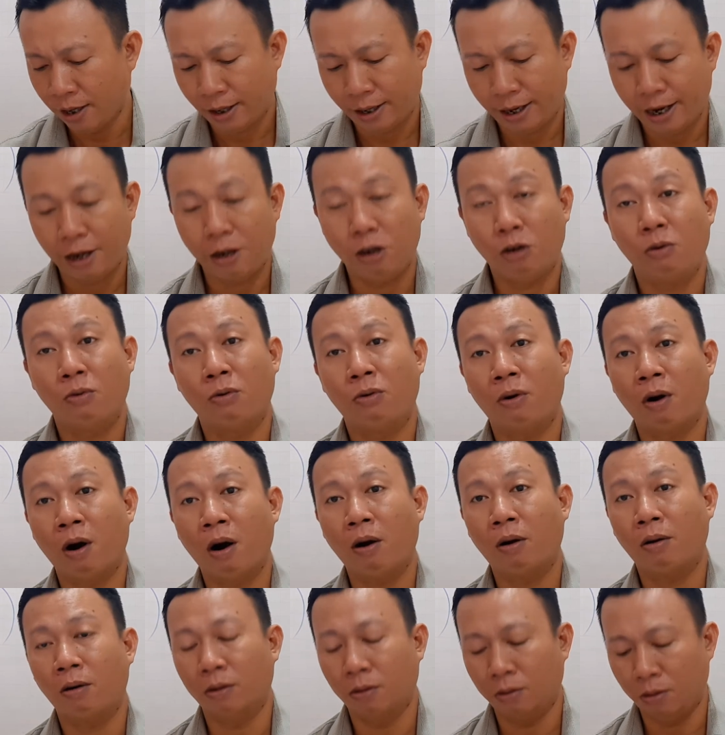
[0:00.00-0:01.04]
then you
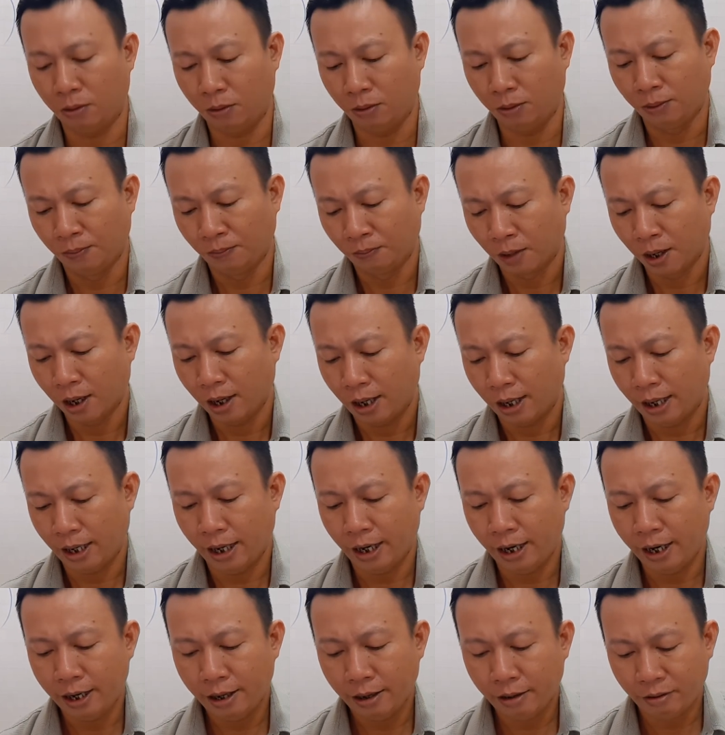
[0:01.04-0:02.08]
roll.
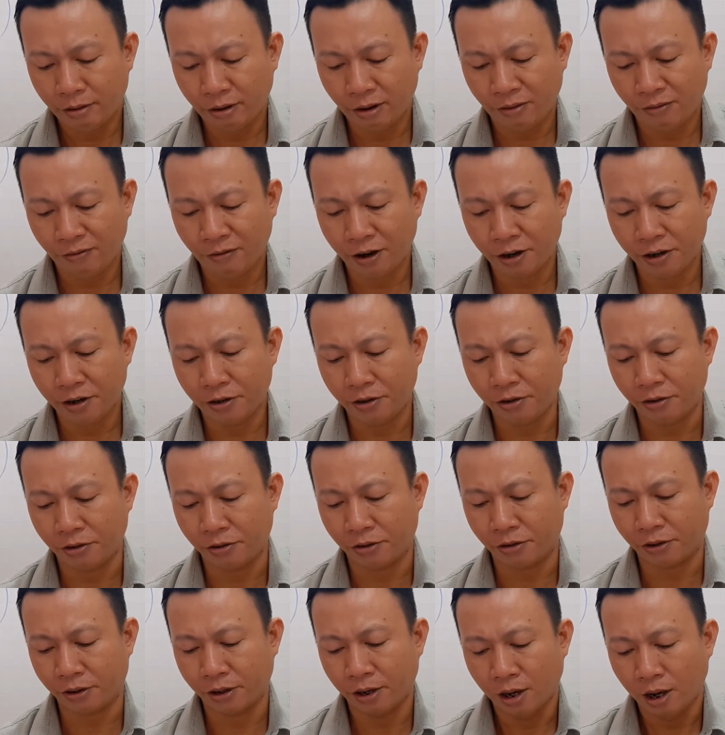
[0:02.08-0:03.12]
In
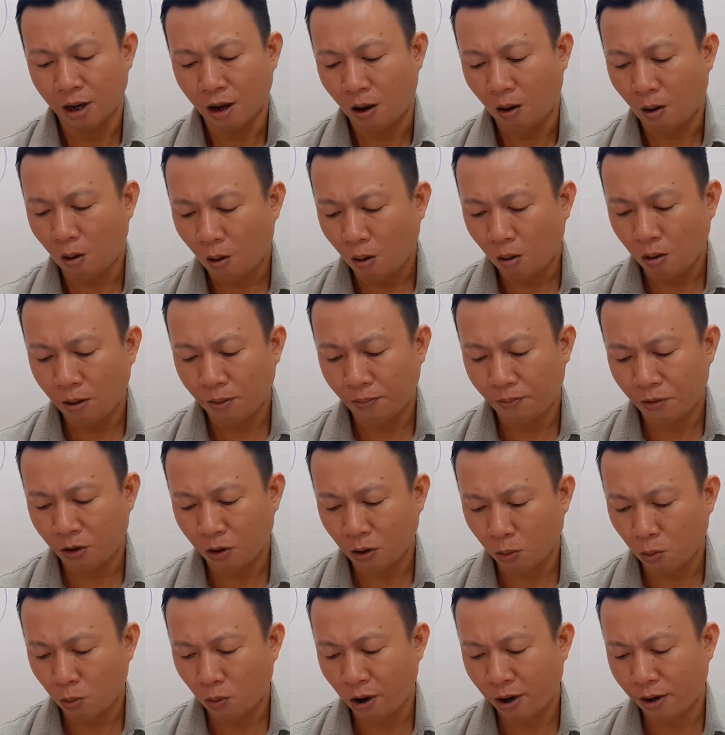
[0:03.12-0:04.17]
reverse, all of
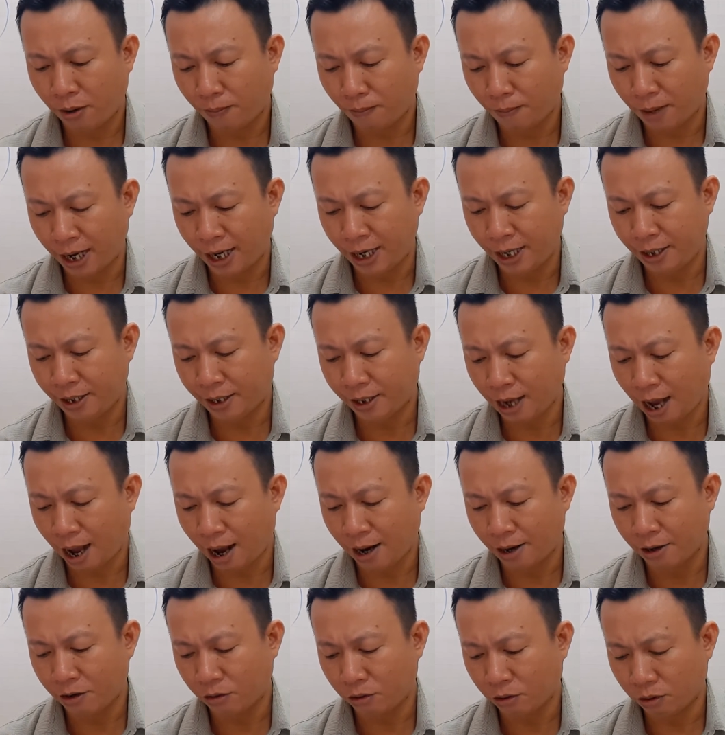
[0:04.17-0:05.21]
your workmates
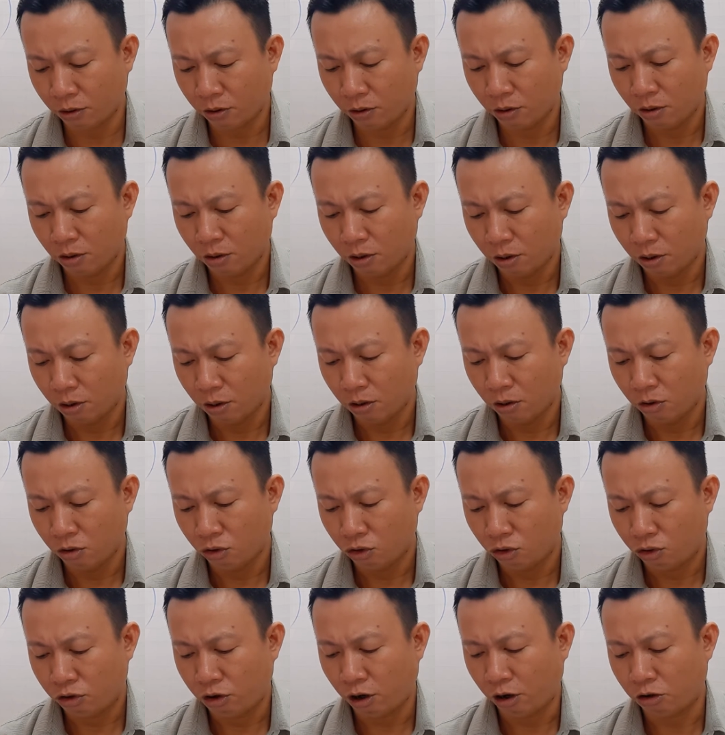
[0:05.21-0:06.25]
are
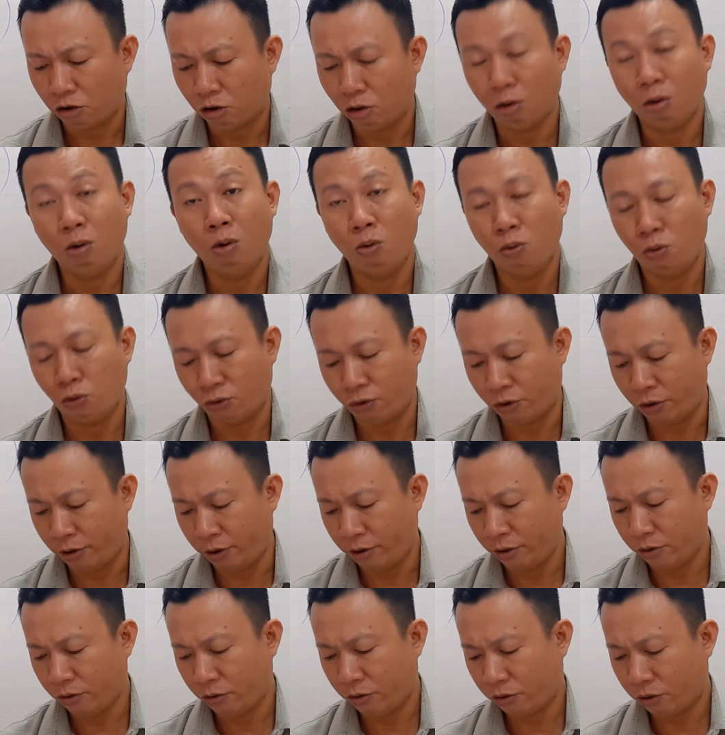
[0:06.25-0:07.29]
such
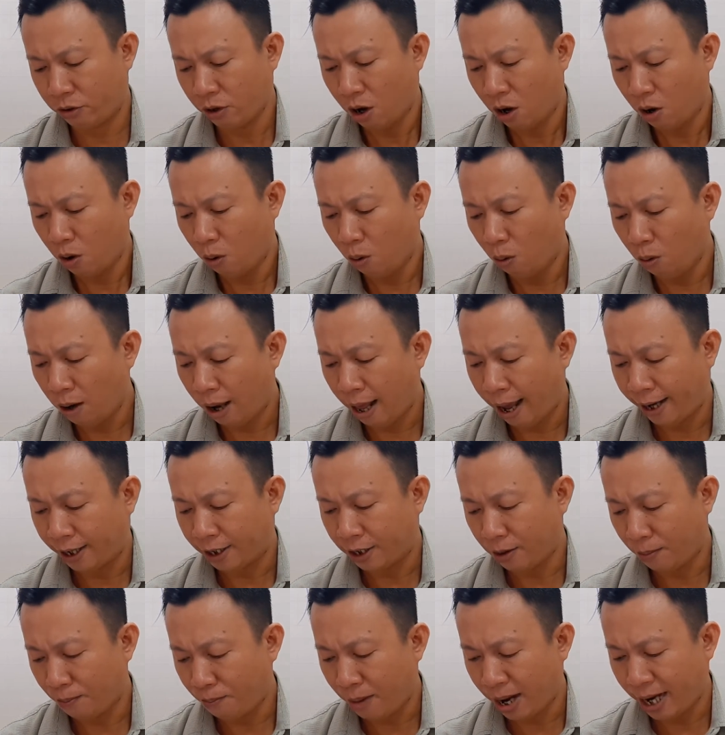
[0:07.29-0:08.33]
losers who lack
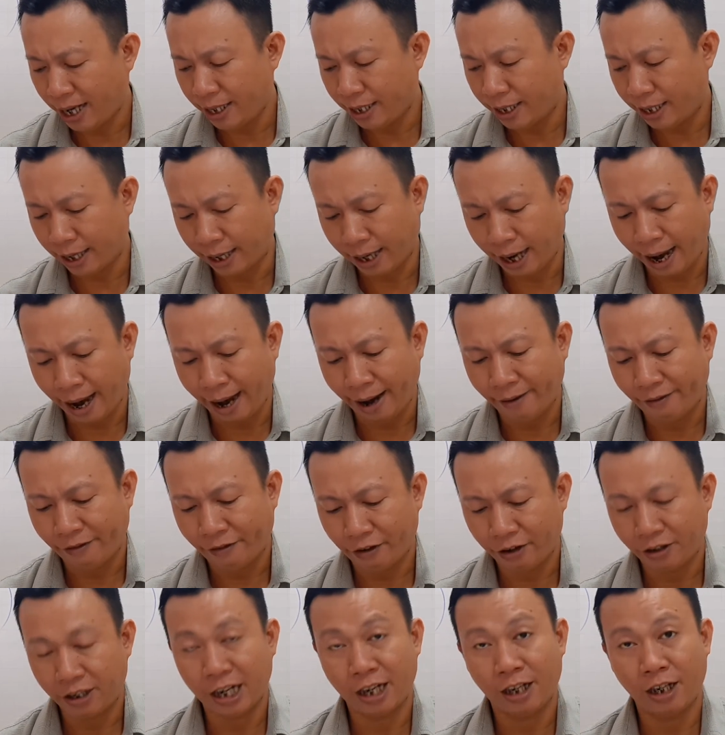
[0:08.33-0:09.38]
the basic
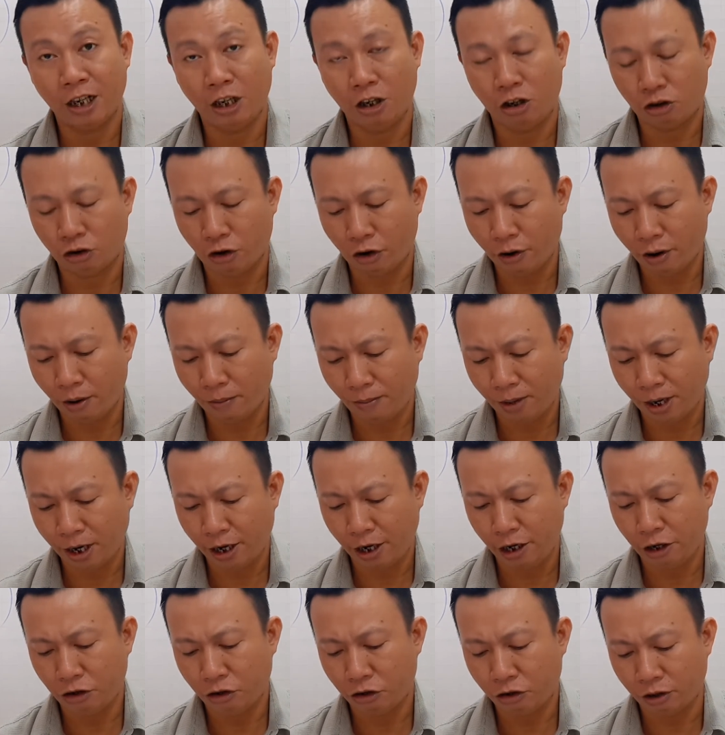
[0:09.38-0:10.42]
effort and
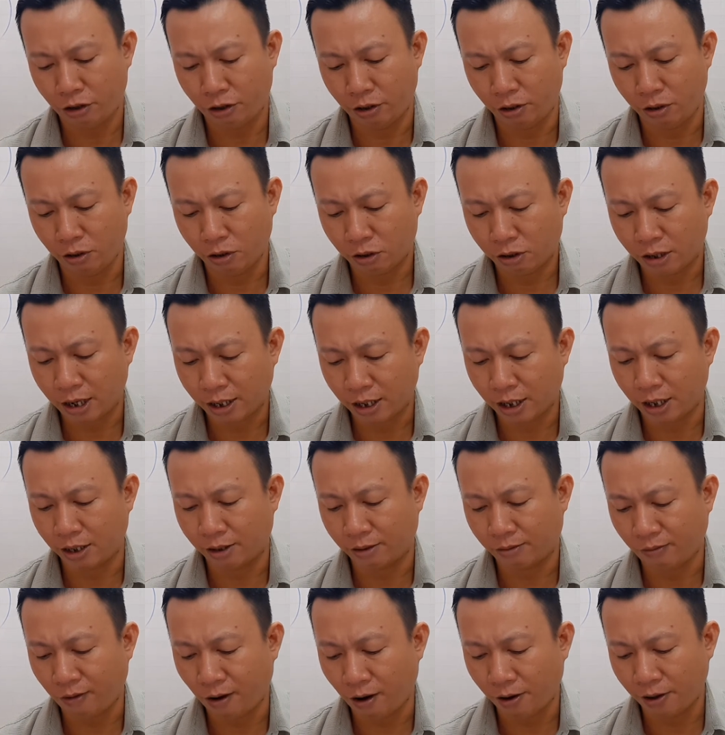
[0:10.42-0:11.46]
determination,
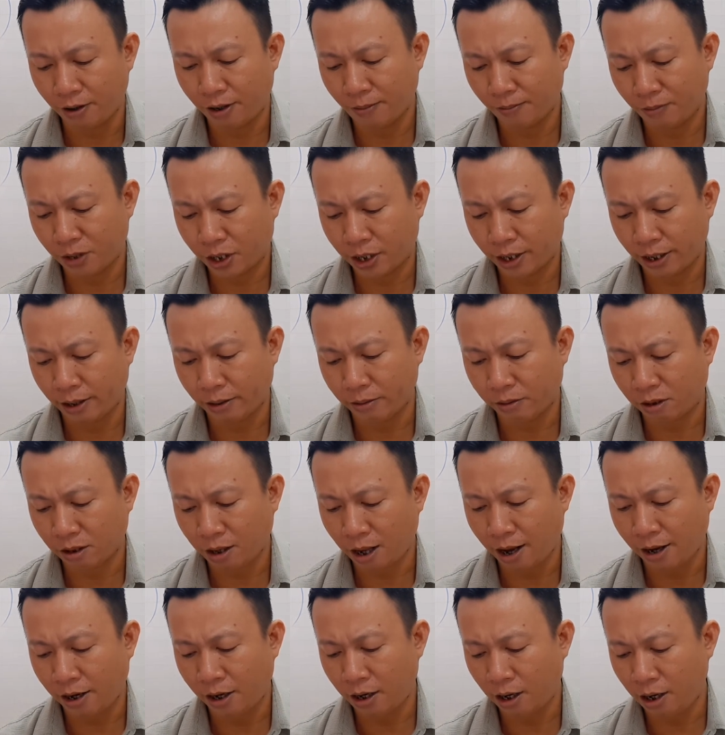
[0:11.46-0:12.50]
satisfy themselves
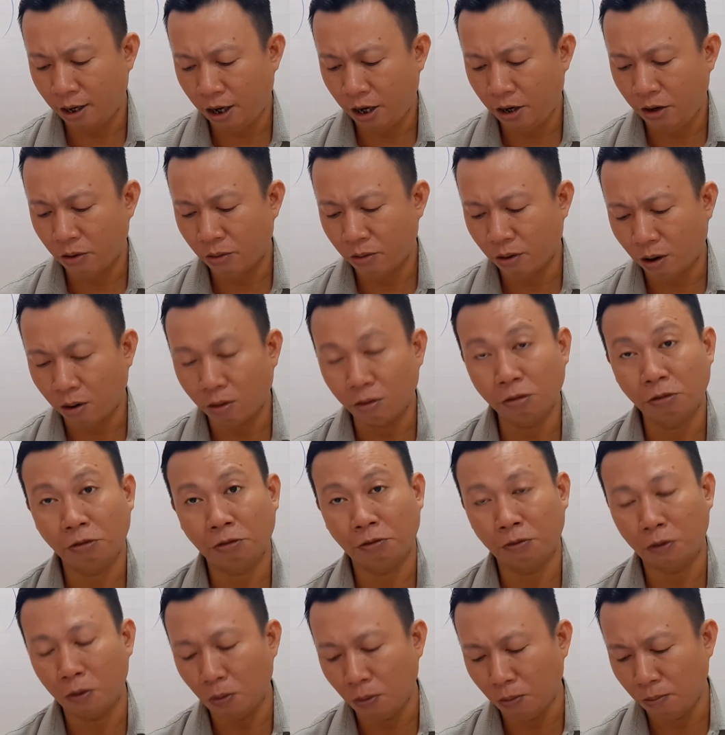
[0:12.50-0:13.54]
like a little old
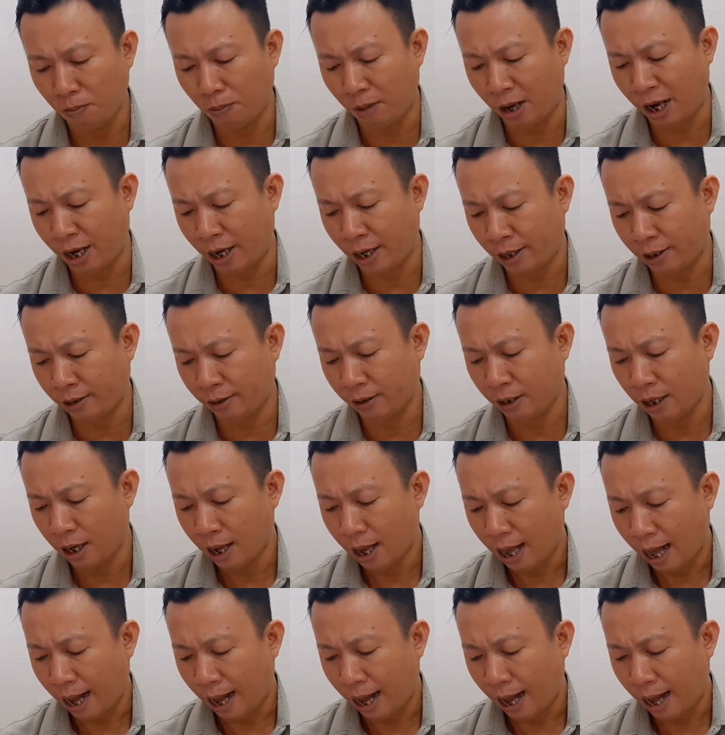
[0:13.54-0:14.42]
fool man.